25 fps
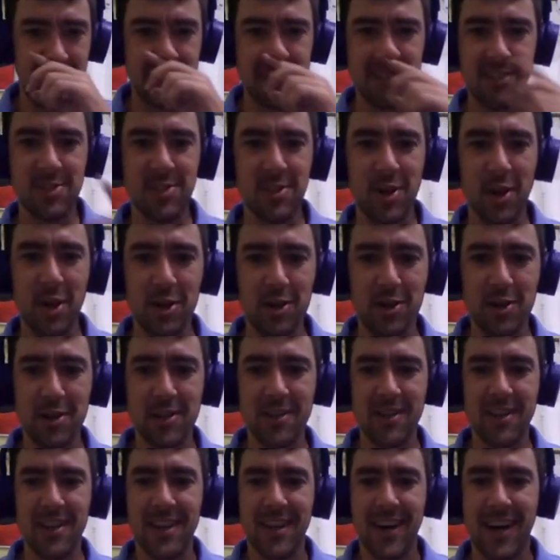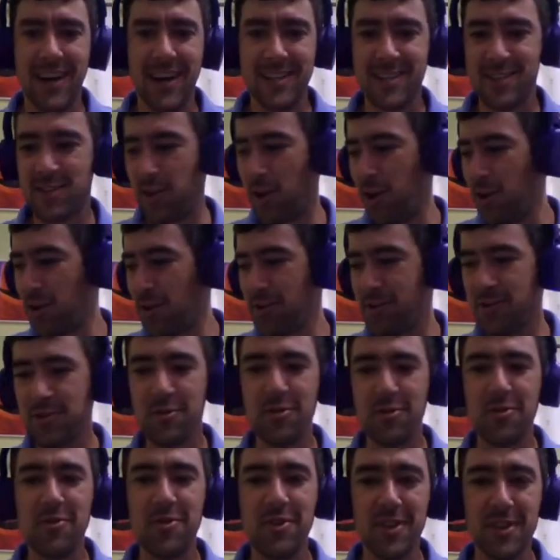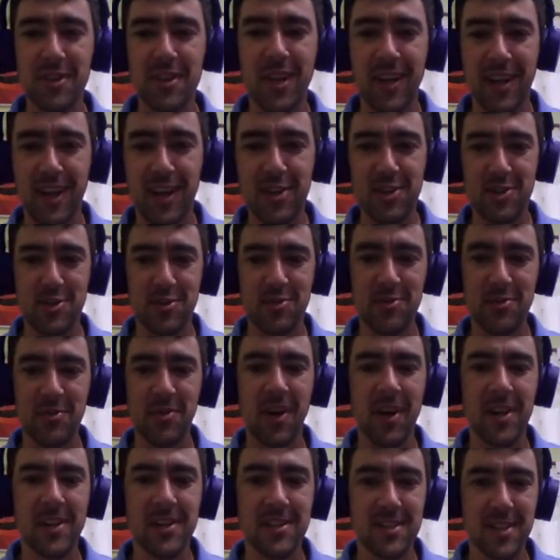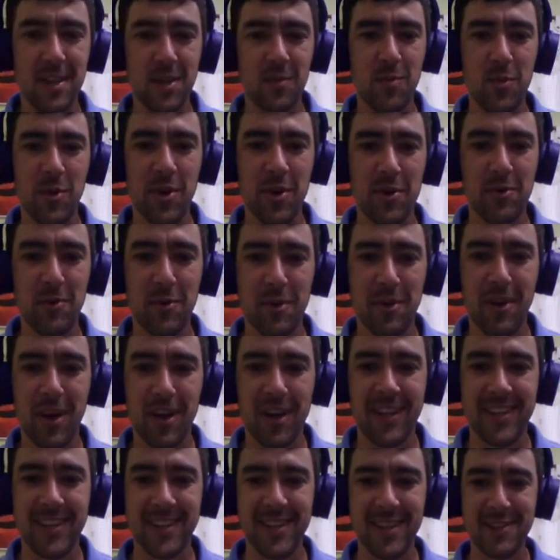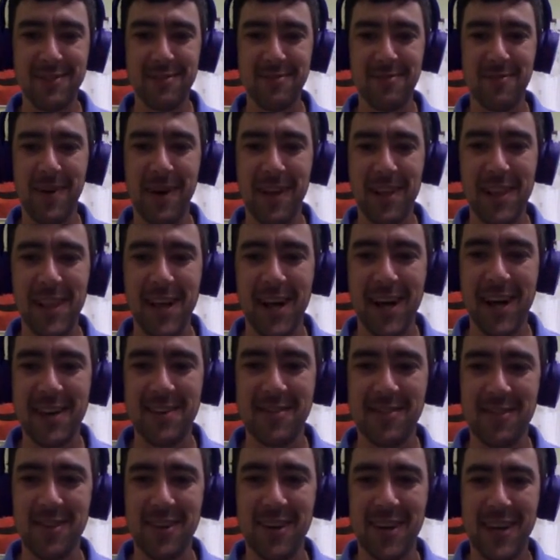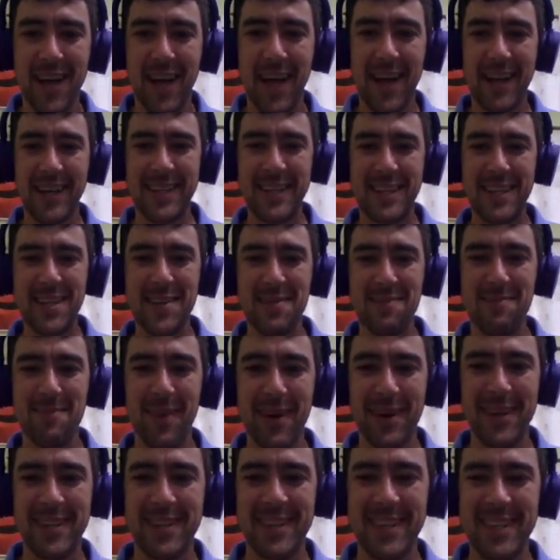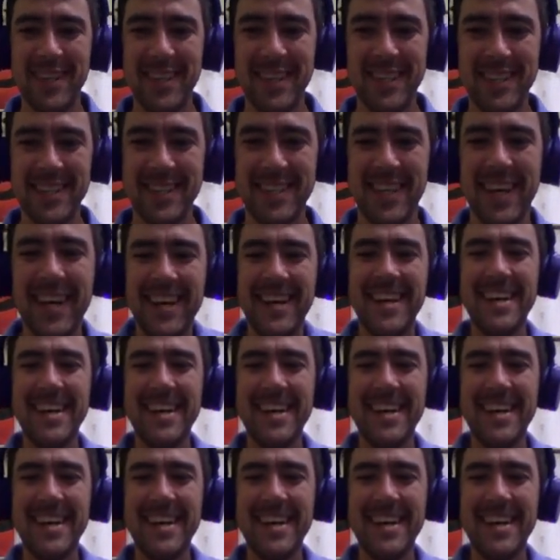I started to feel like I should find somewhere where I can live my life and keep my things.